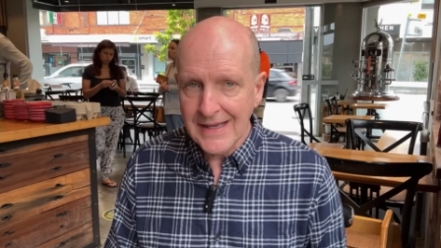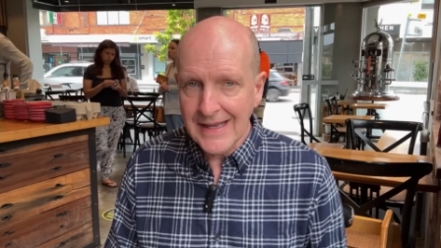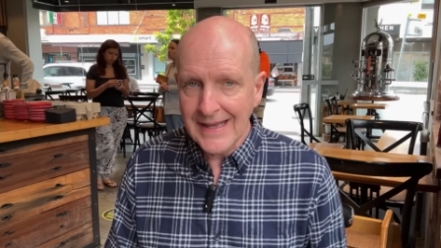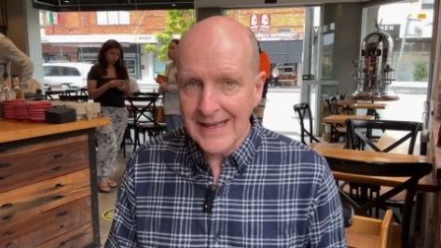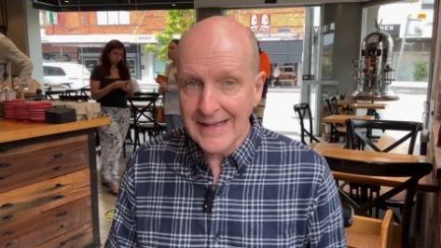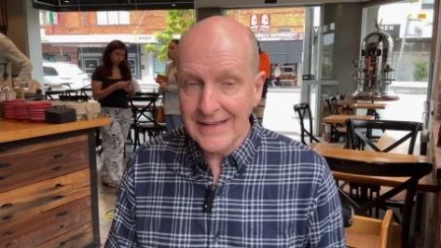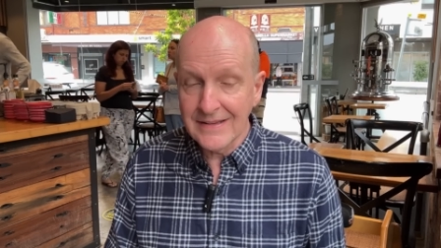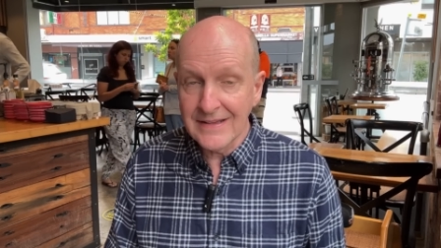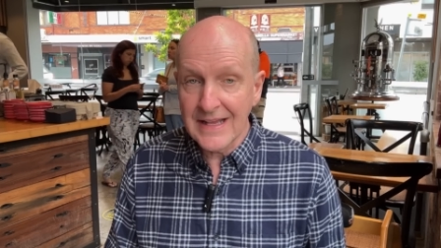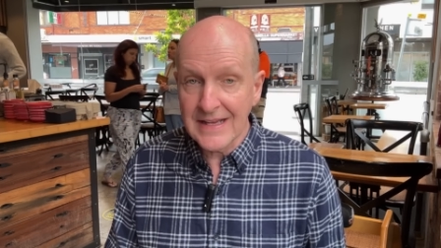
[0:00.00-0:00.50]

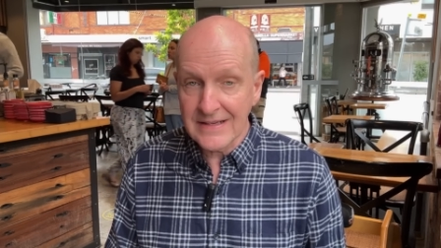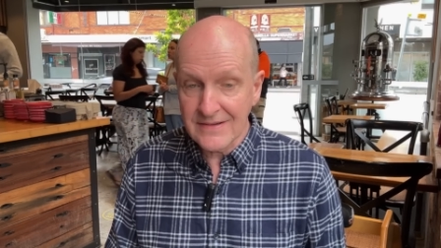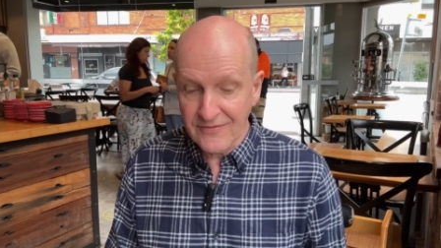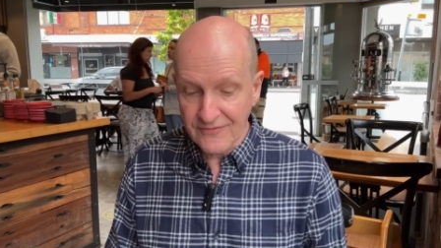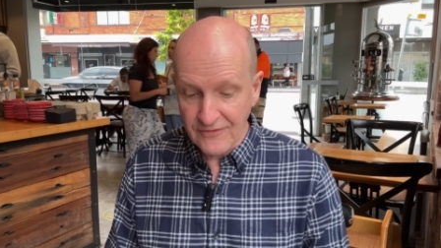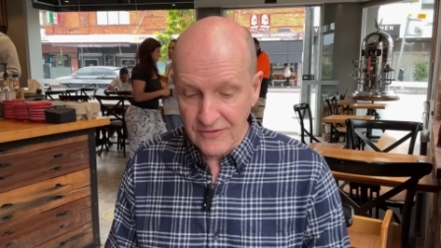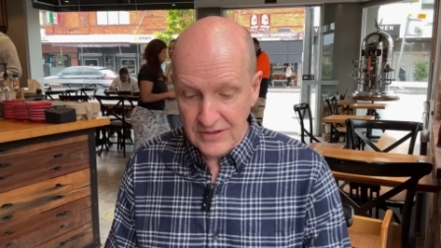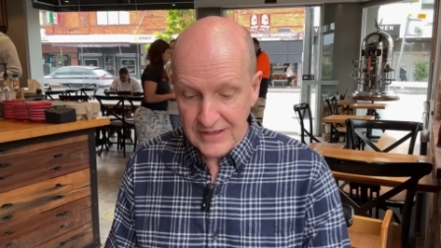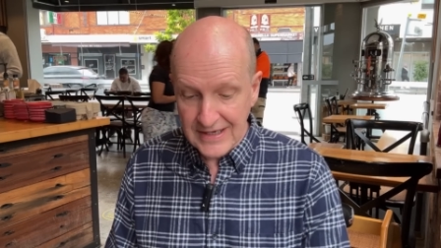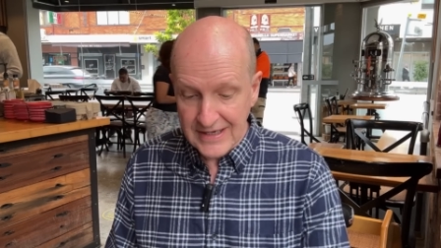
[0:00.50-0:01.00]
and
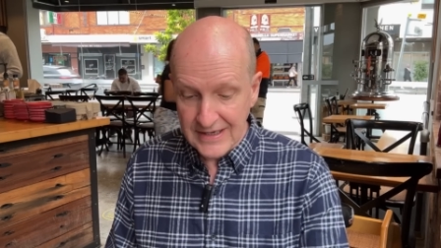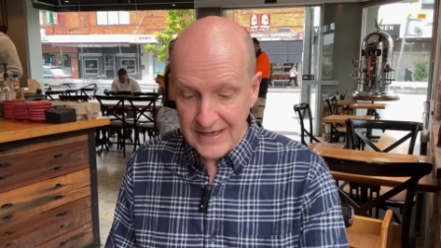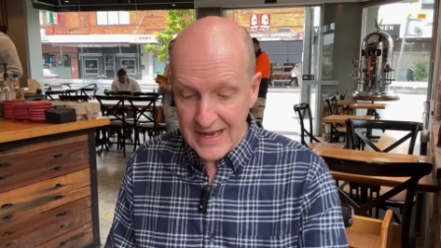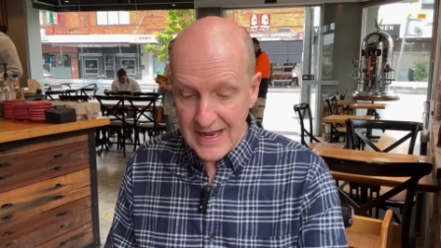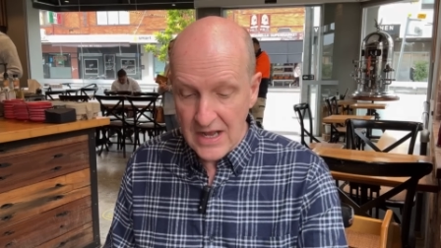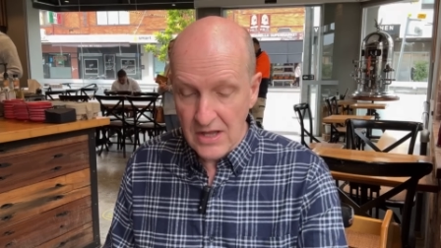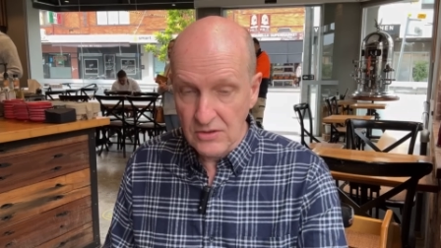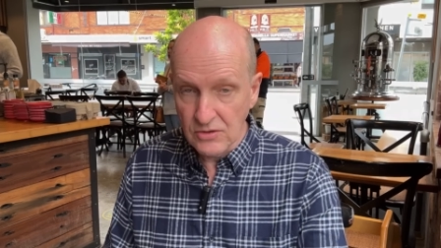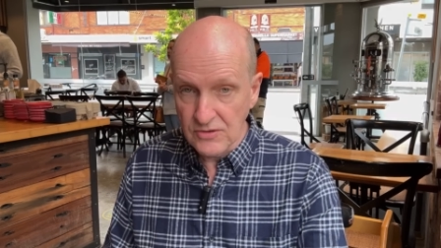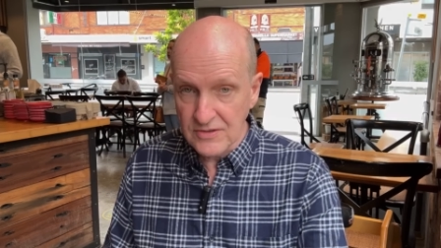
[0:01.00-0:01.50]
that
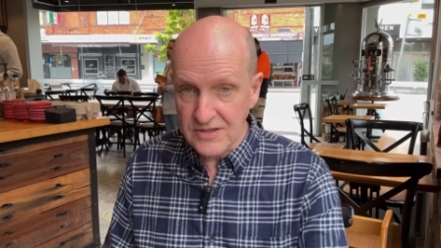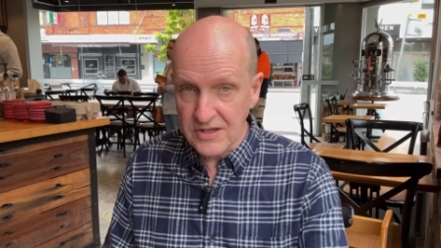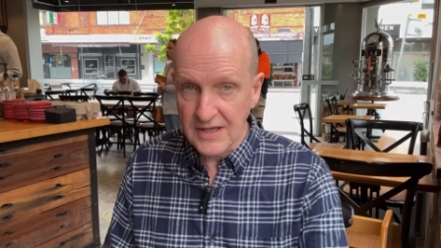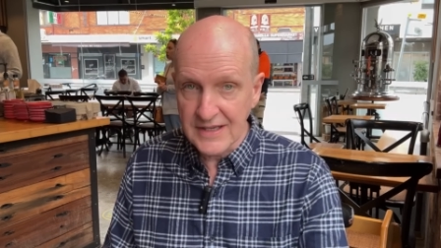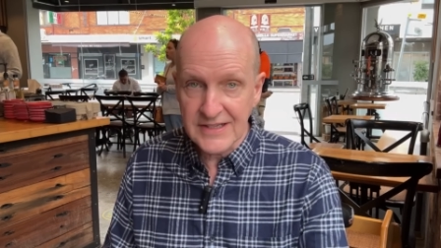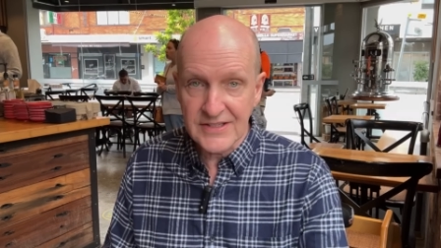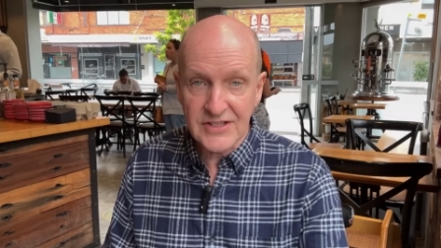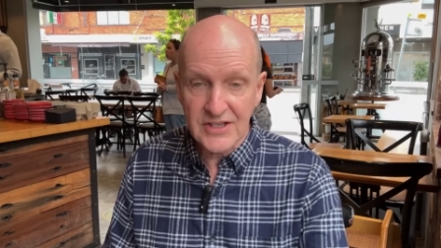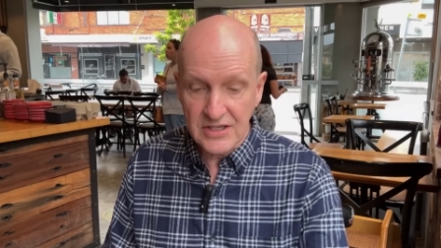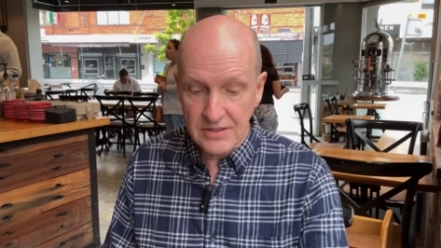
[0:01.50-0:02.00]
canal looks
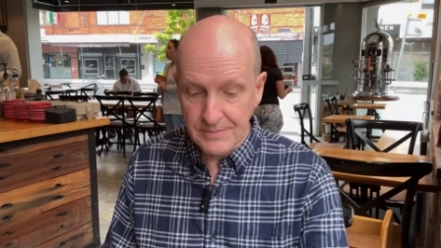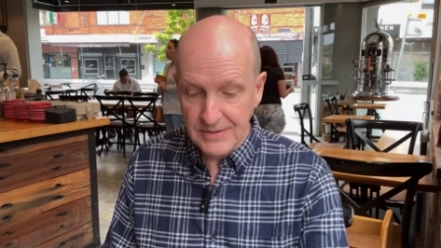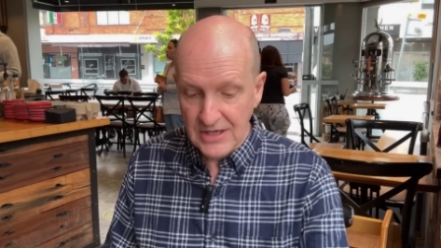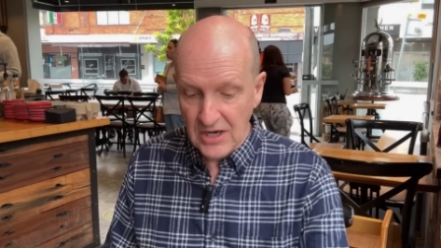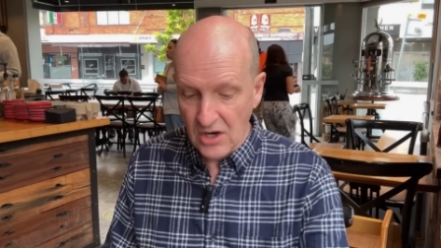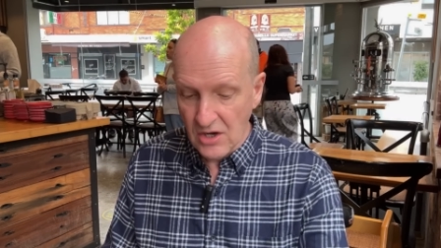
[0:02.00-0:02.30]
like it's going to be